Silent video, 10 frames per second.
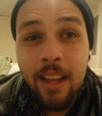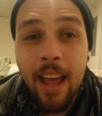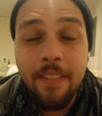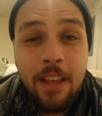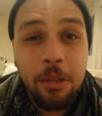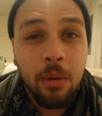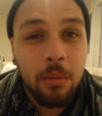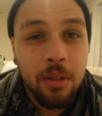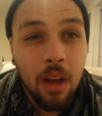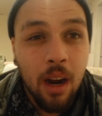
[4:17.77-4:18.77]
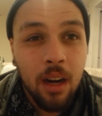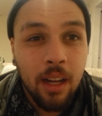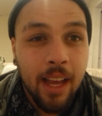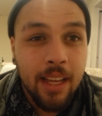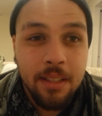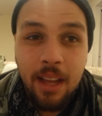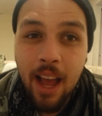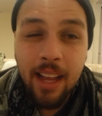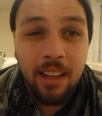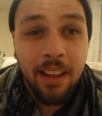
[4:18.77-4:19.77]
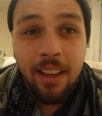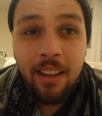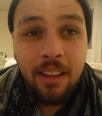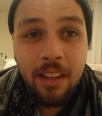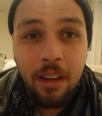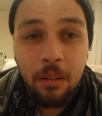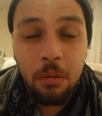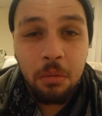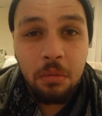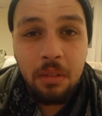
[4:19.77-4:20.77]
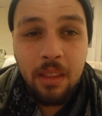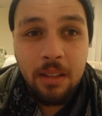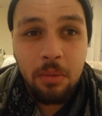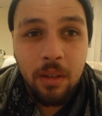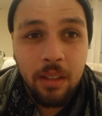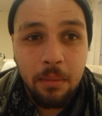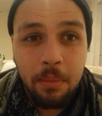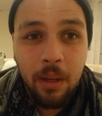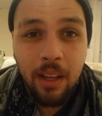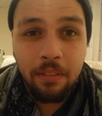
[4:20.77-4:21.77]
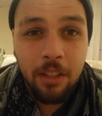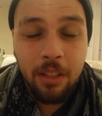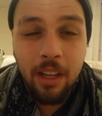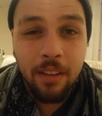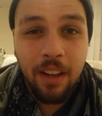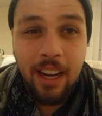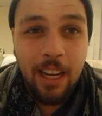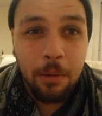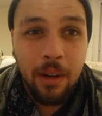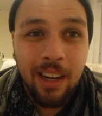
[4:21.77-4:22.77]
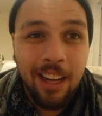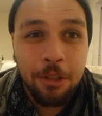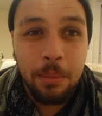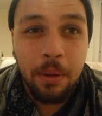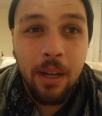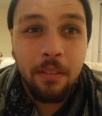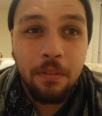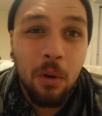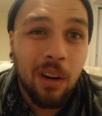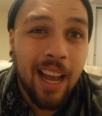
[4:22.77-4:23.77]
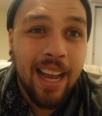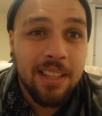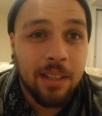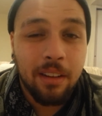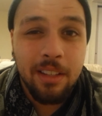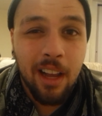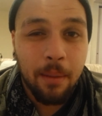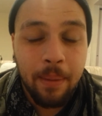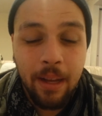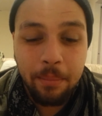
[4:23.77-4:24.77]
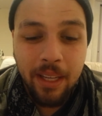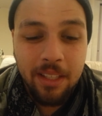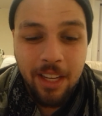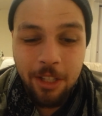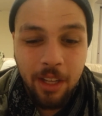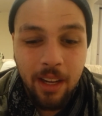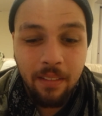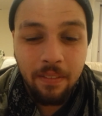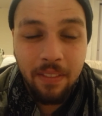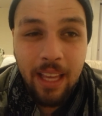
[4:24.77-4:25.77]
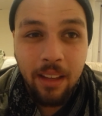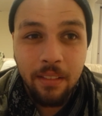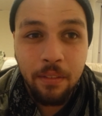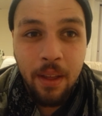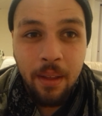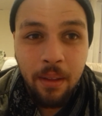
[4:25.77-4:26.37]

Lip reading: And this one was hard, guys. This one could have gone anywhere. And I actually put up 4 guys I'm going to talk about, because I just couldn't think of,